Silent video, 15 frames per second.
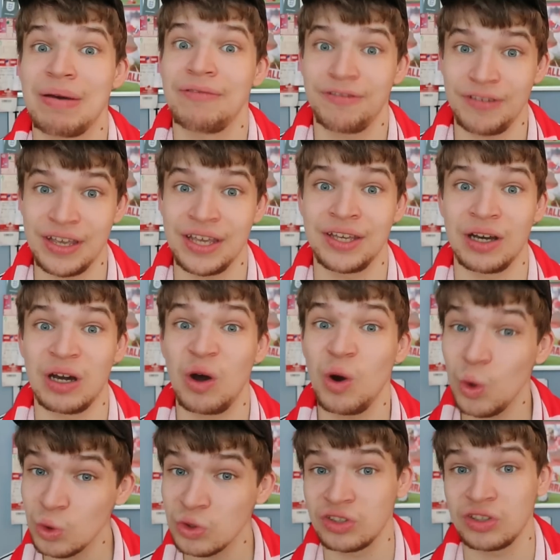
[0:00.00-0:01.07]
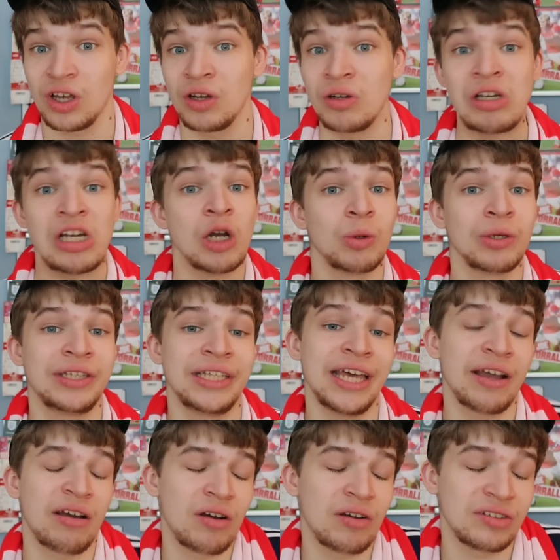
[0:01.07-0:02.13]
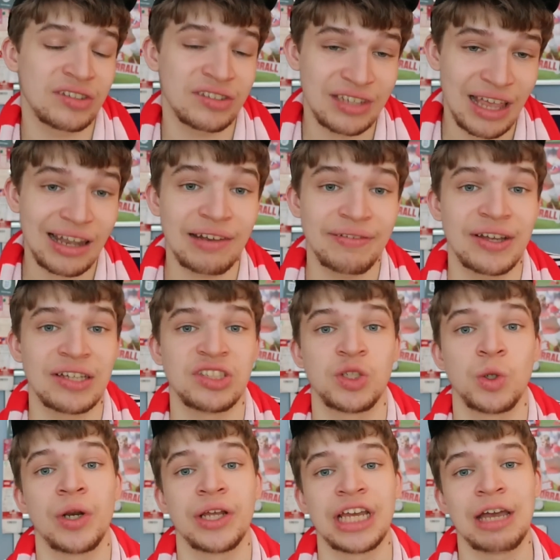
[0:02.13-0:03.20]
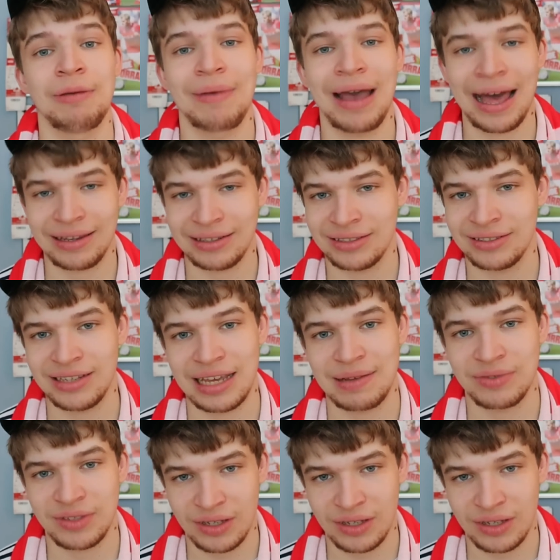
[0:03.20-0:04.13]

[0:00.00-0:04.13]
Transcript: Benfica, also with Diego Gonçalves joining him at the same